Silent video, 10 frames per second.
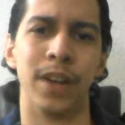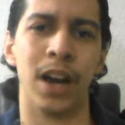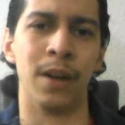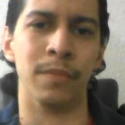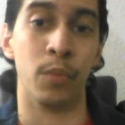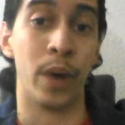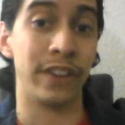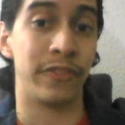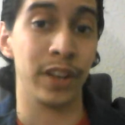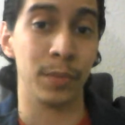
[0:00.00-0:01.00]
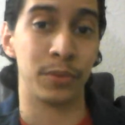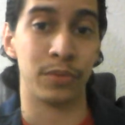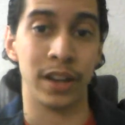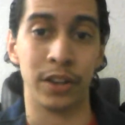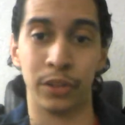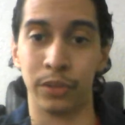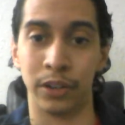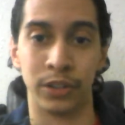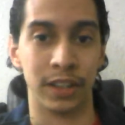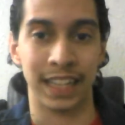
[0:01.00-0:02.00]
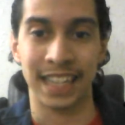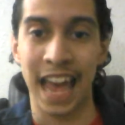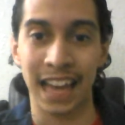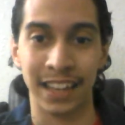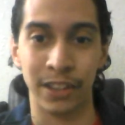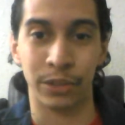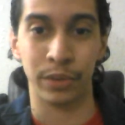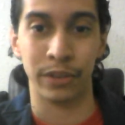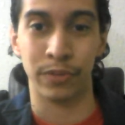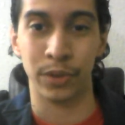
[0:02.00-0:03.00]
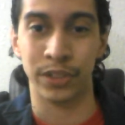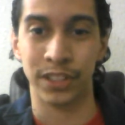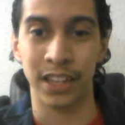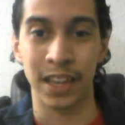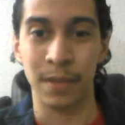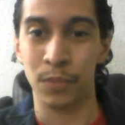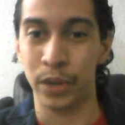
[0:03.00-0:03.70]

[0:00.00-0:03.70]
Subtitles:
Wade Phillips ran an attacking 3-4 scheme,